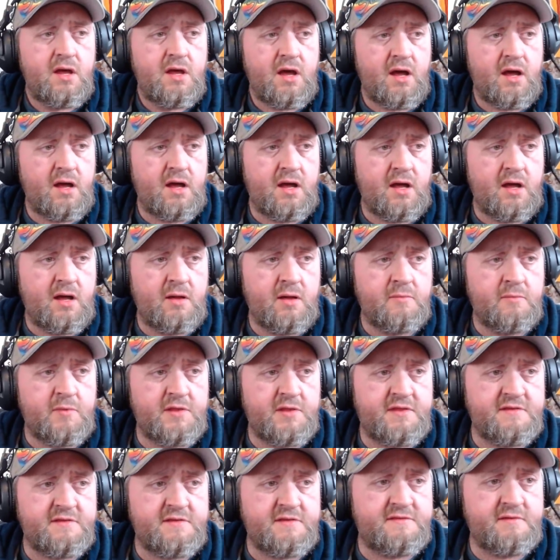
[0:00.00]
But
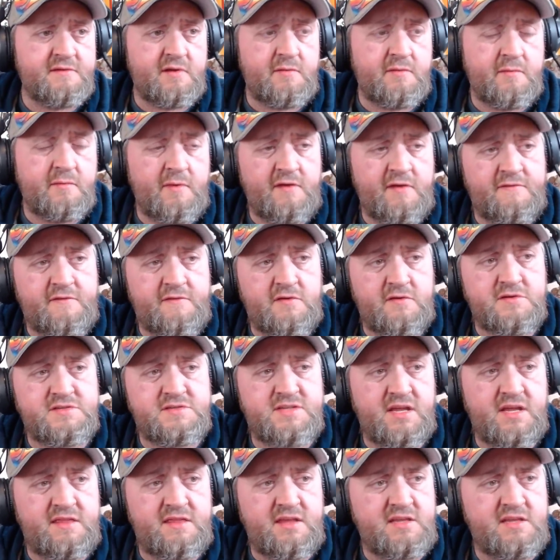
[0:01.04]
this is going to be my
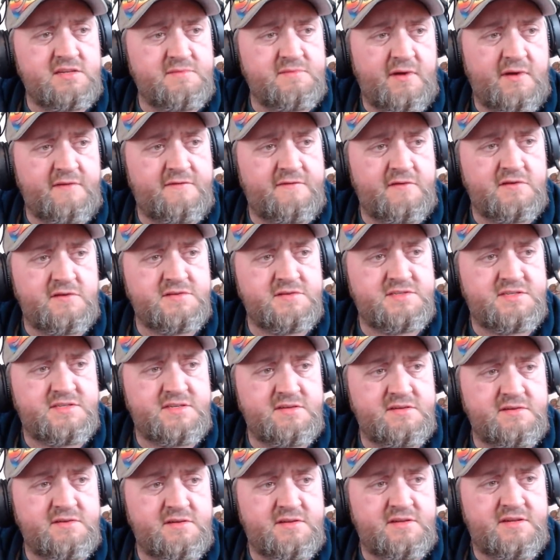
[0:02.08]
first, I think this is my first
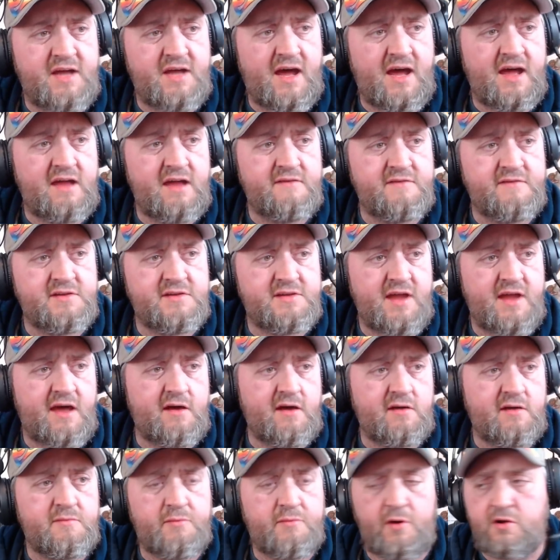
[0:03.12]
dive into
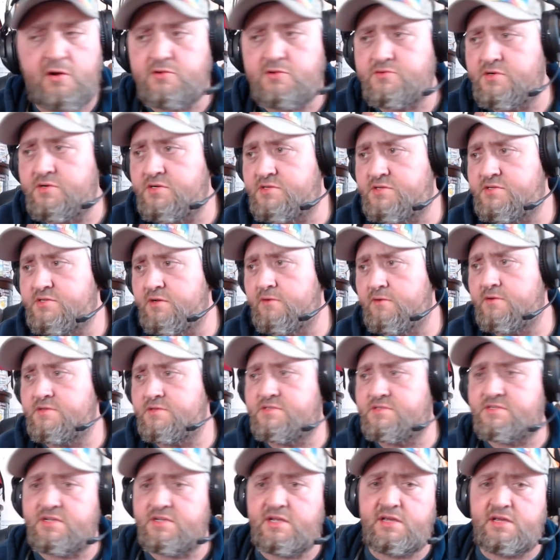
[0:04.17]
Alan Partridge. So let's
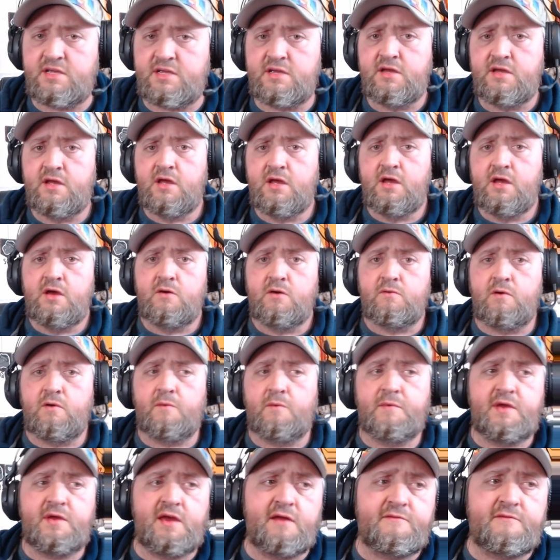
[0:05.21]
see what
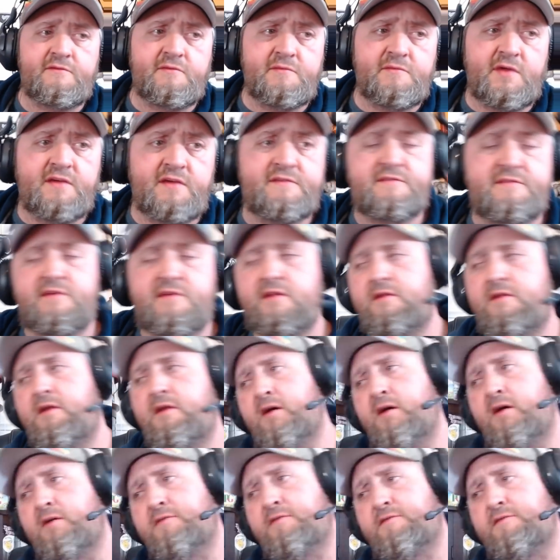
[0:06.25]
we get from this
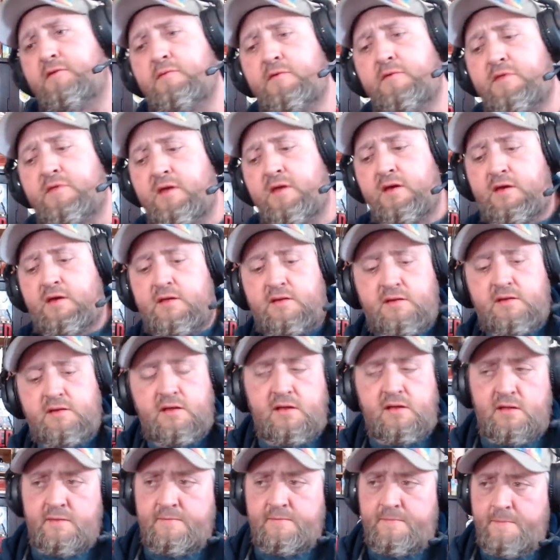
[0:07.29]
and see what we think.
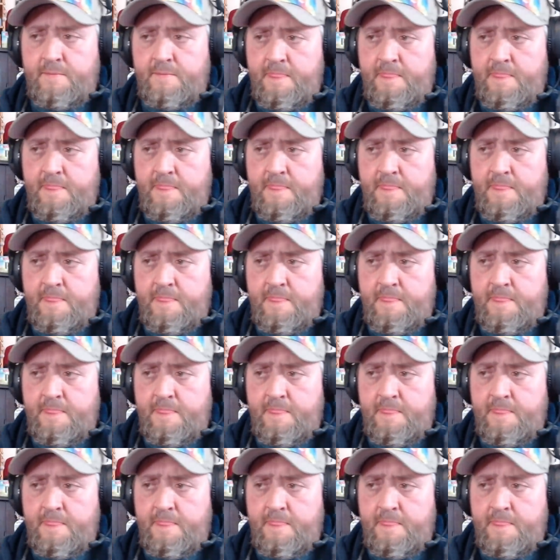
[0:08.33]
And